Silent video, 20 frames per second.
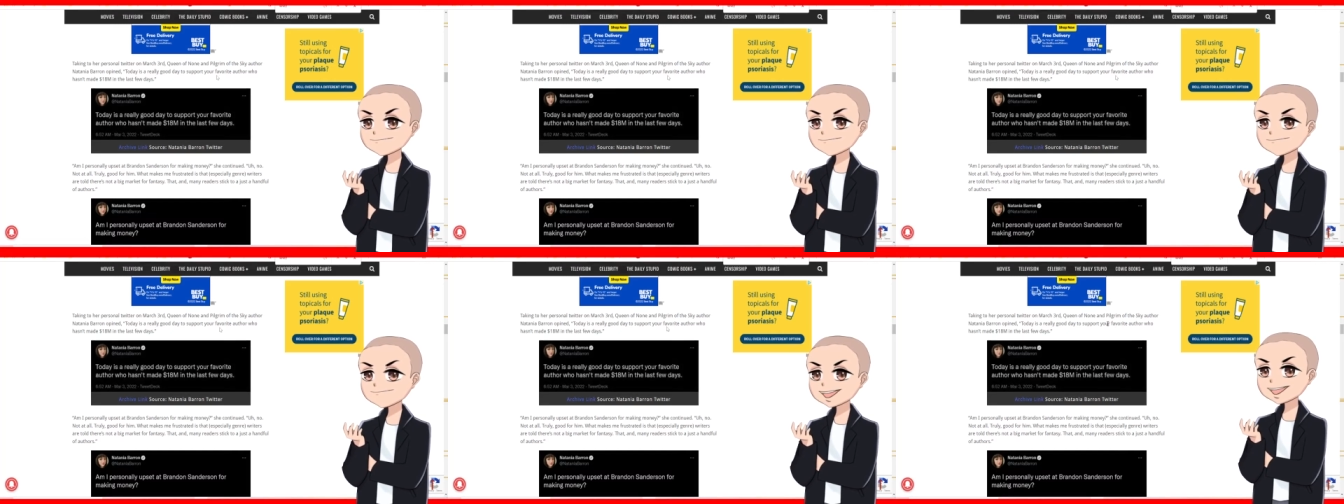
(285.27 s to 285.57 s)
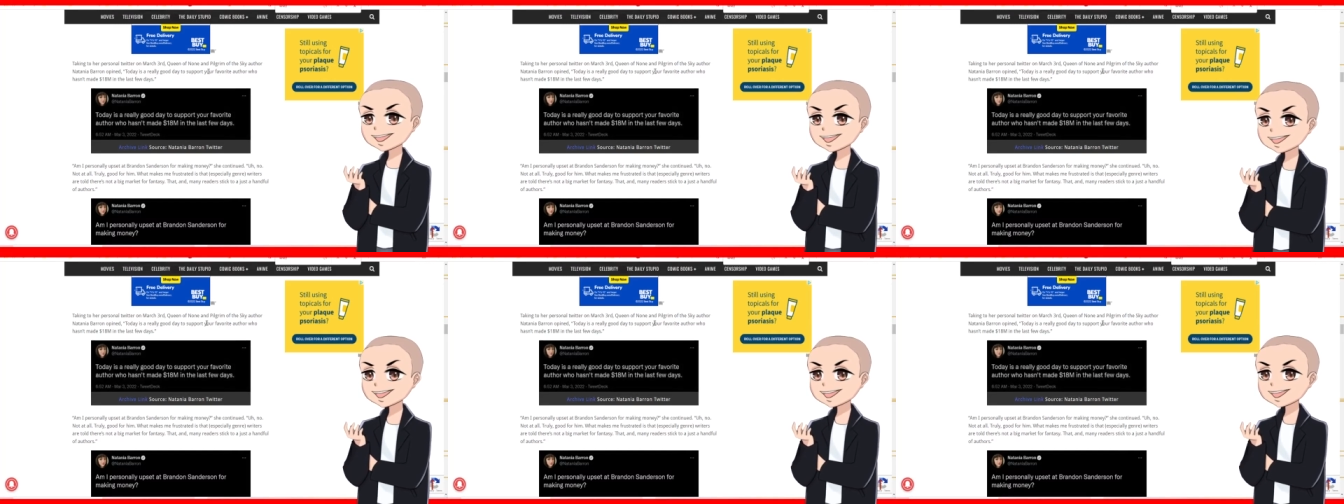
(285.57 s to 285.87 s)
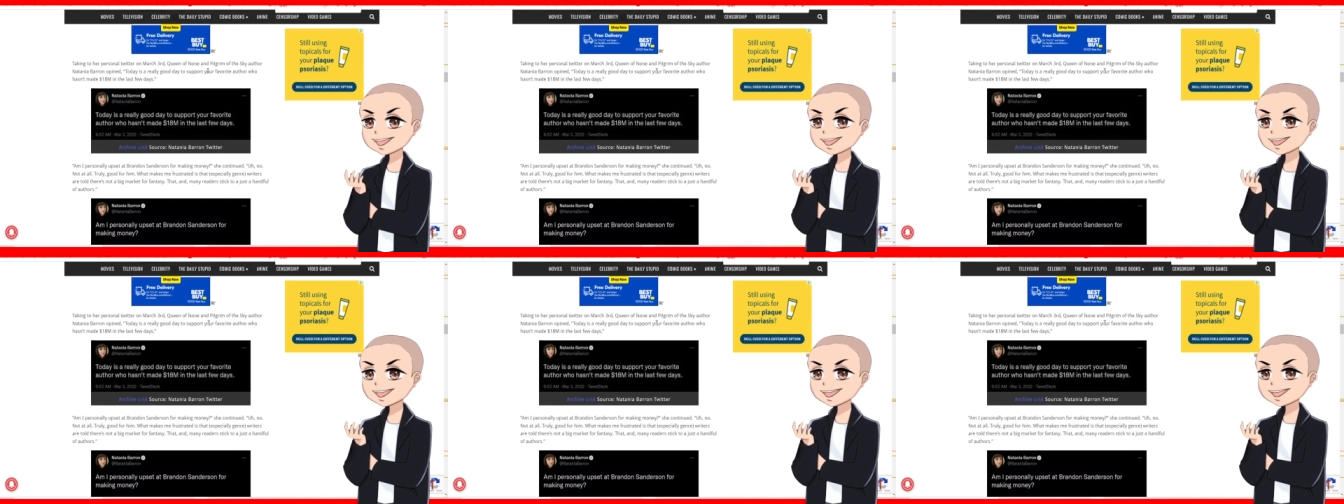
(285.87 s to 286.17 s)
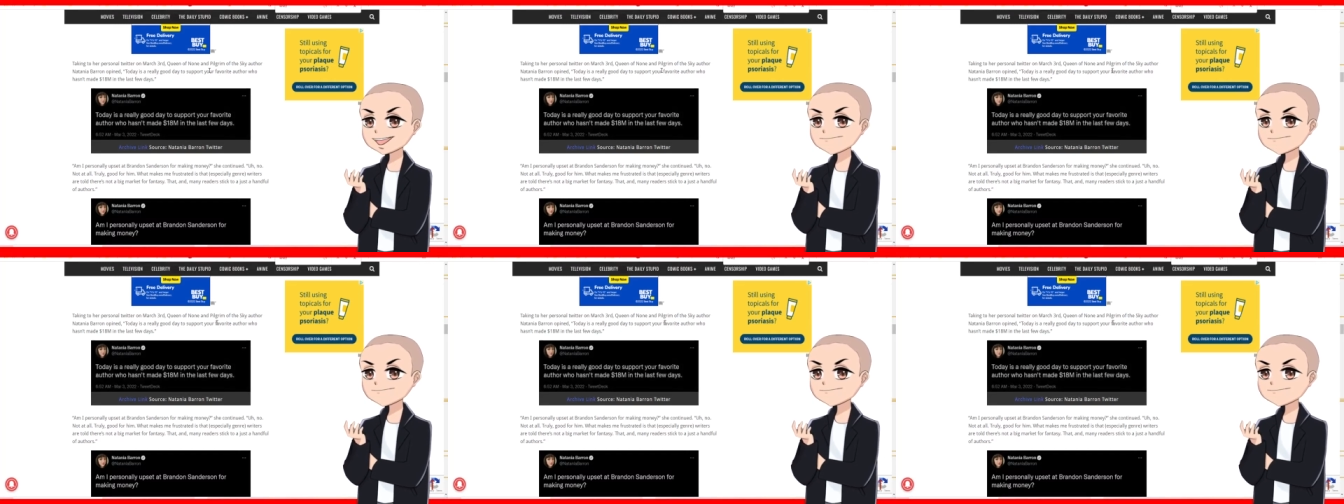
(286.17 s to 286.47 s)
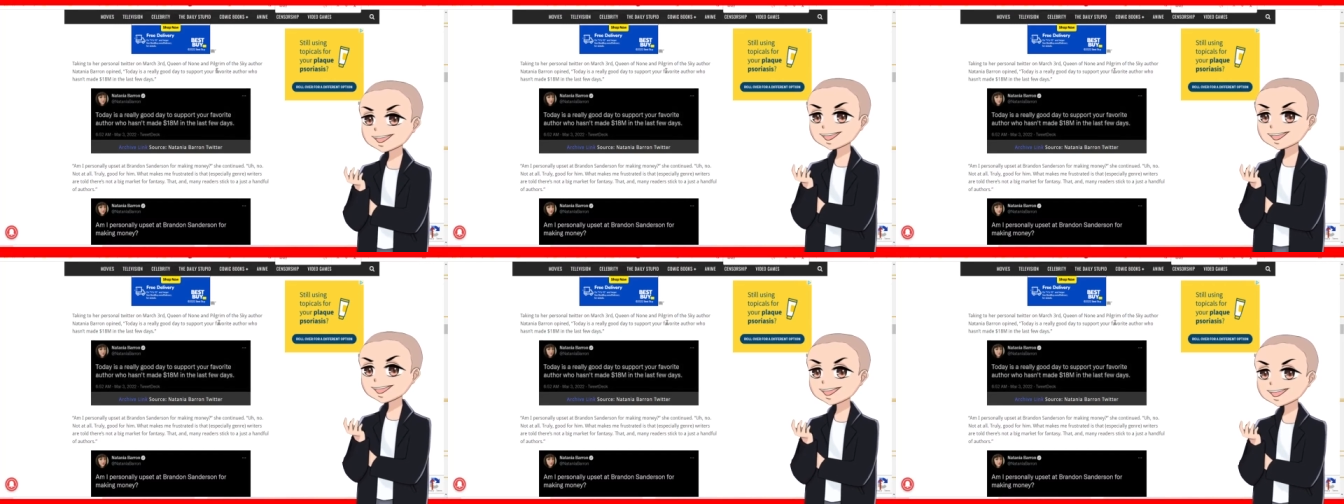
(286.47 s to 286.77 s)
It says, um,
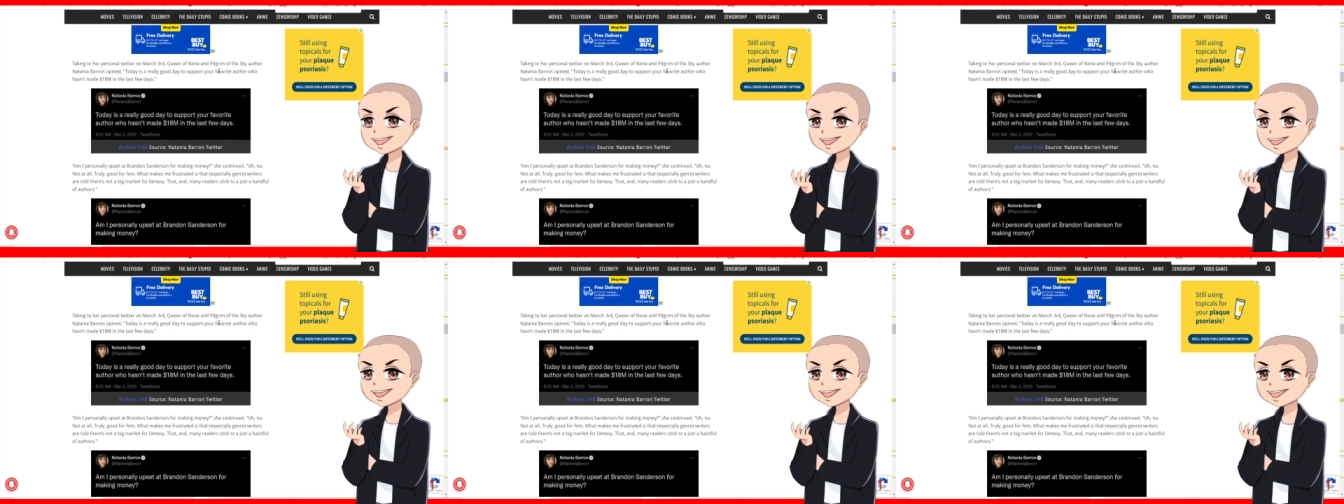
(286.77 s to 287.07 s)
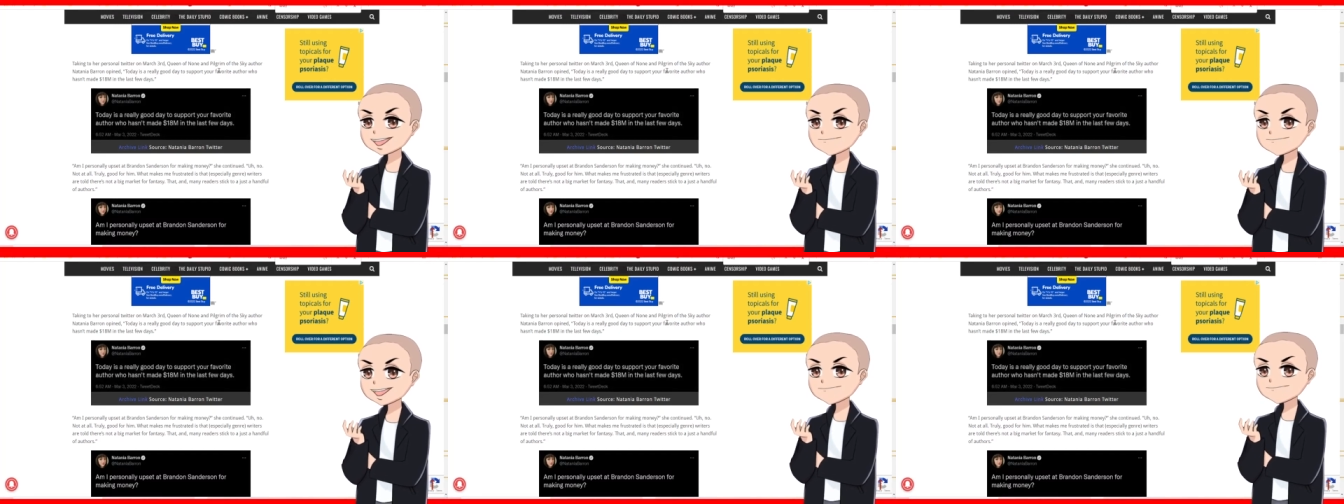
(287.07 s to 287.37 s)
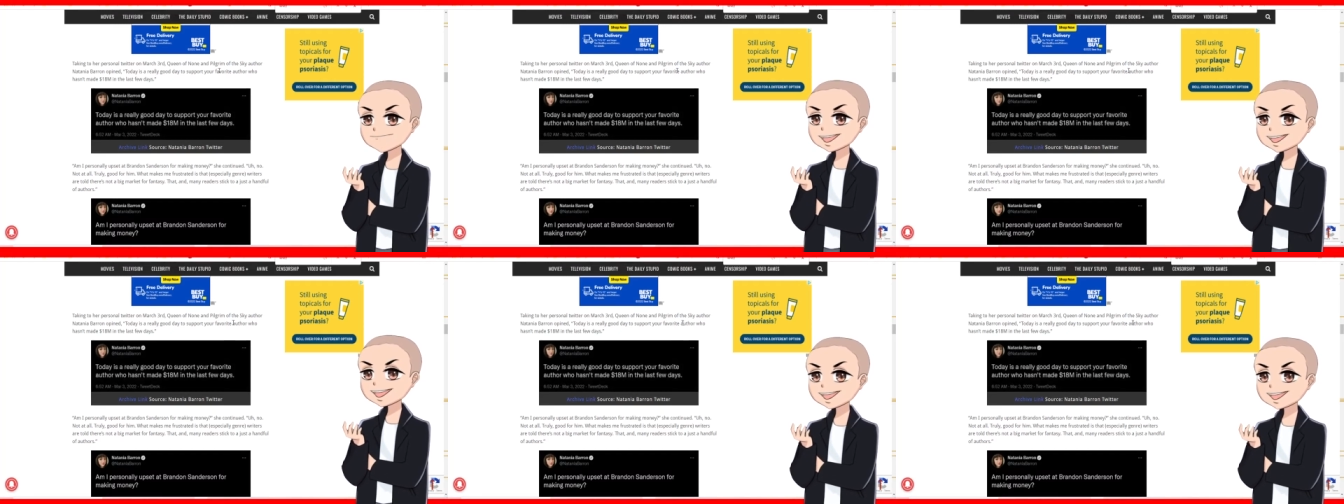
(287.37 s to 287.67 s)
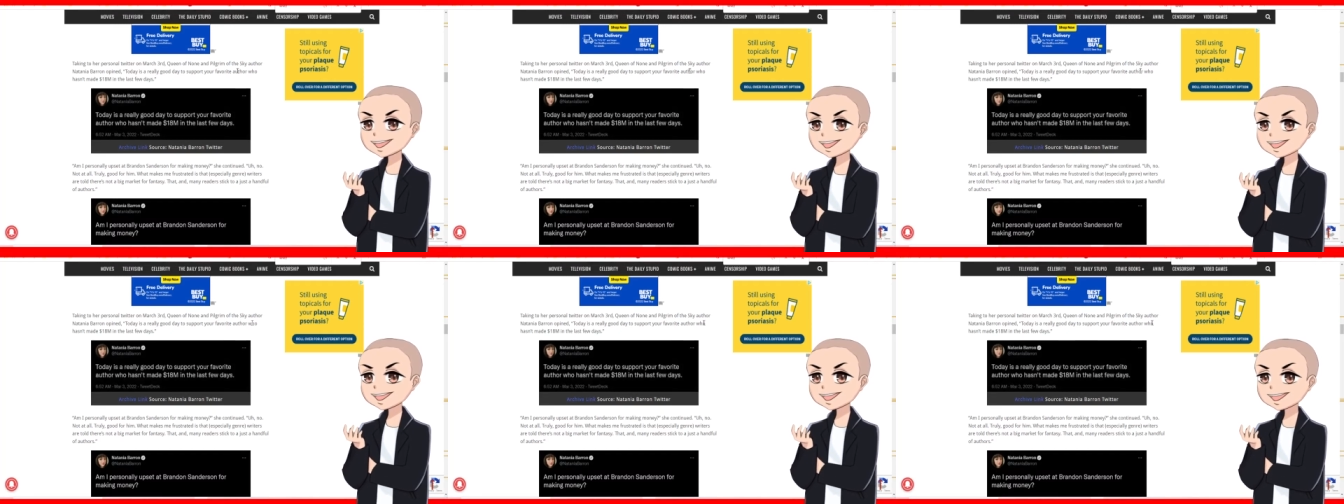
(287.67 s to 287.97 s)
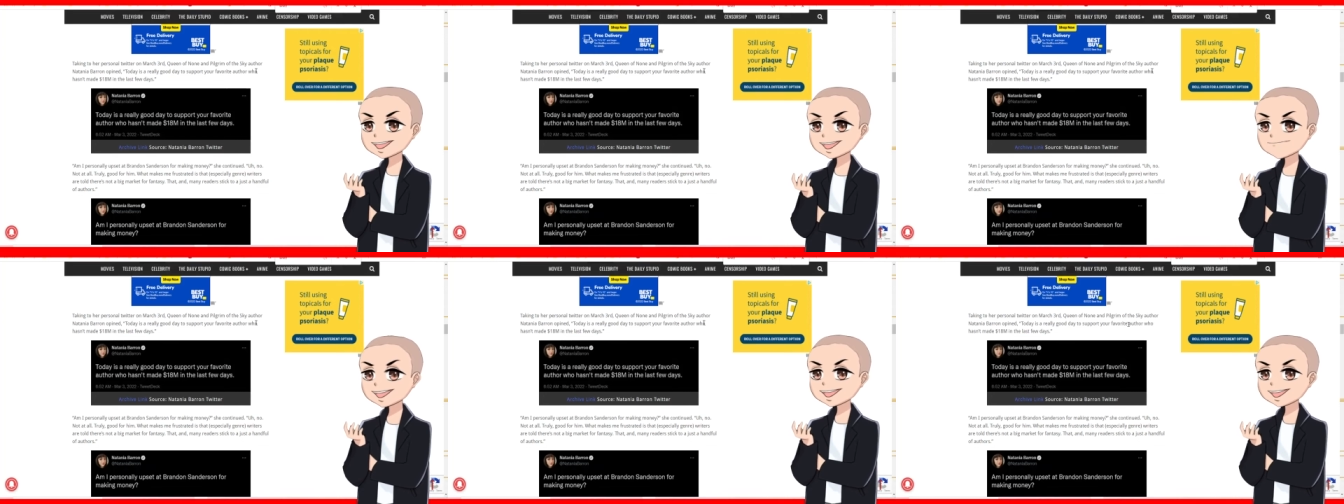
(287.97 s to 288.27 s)
Pilgrim. Pilgrim of the
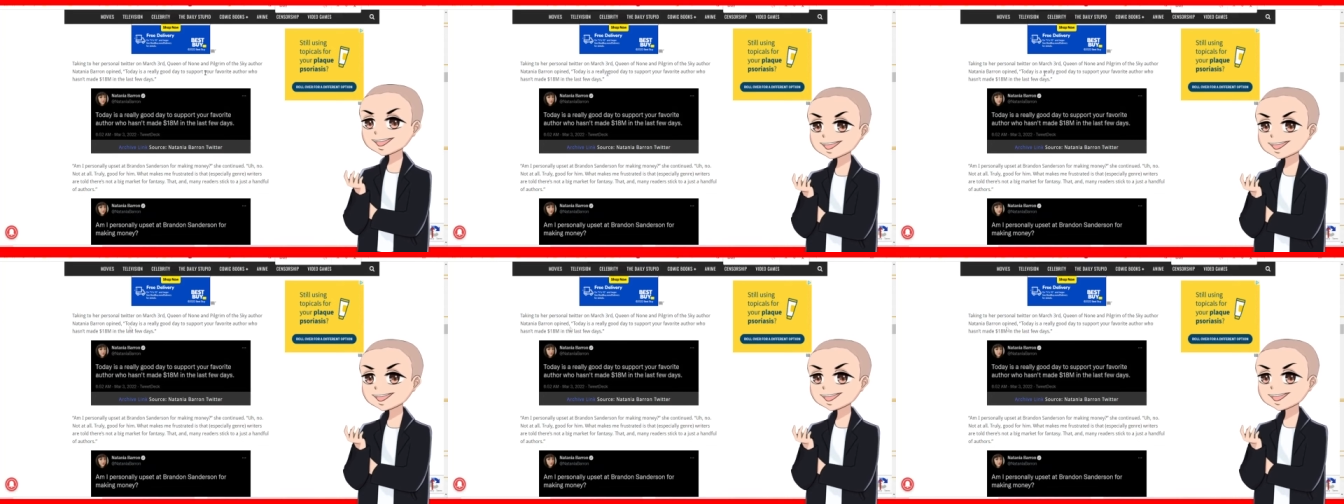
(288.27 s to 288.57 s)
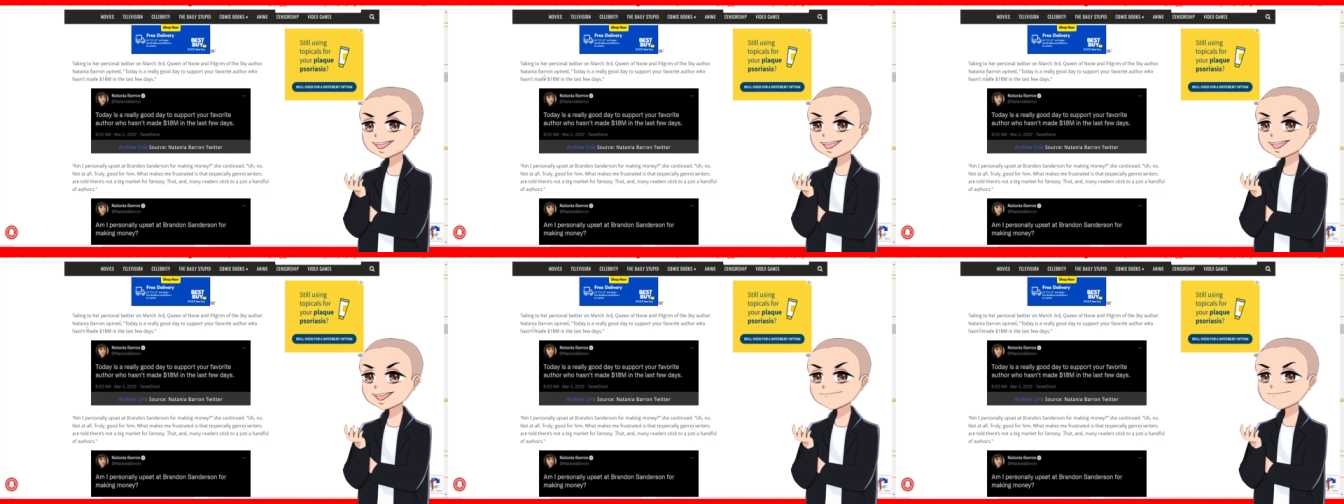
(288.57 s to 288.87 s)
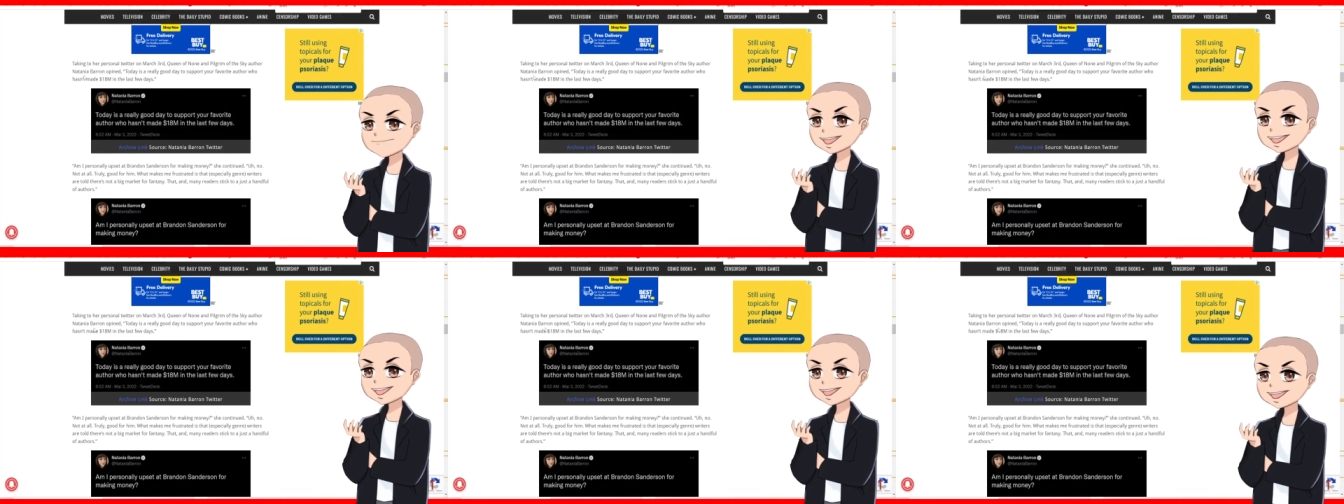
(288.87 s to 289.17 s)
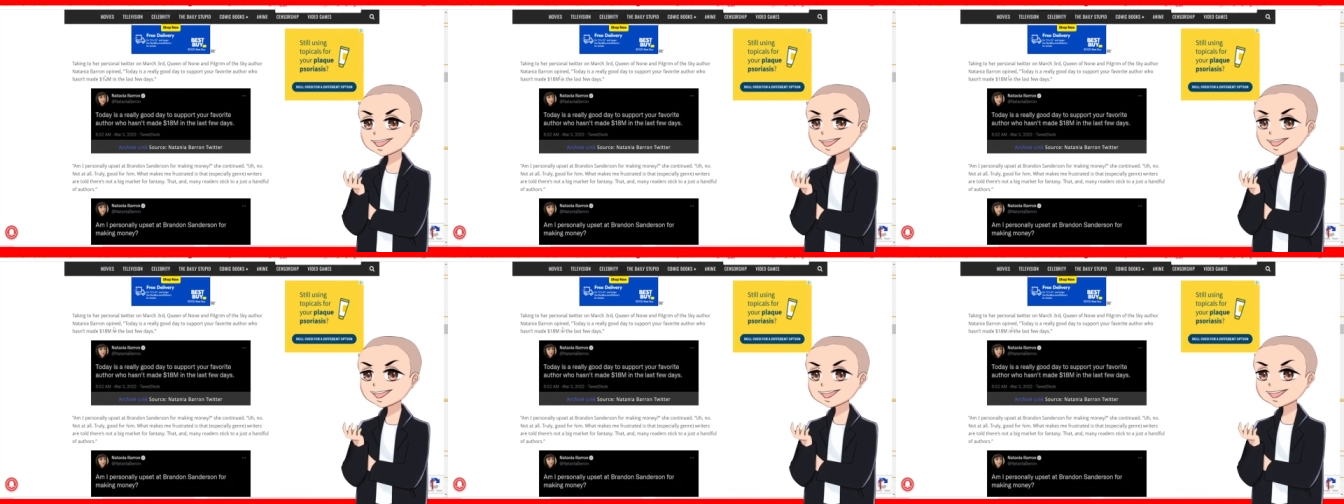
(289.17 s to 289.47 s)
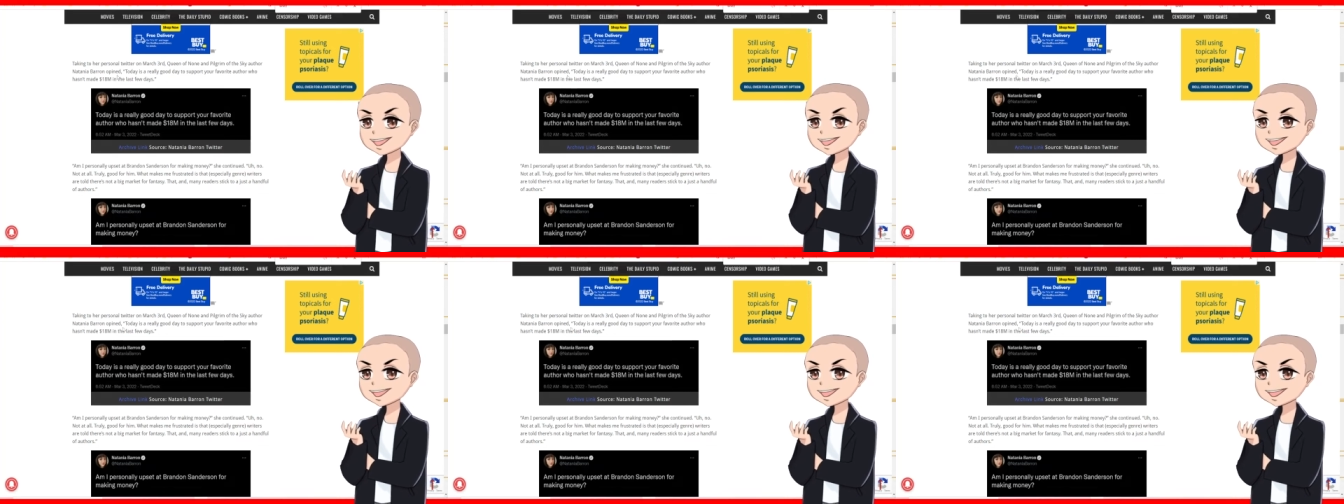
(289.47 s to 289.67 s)
Sky author Natania Barron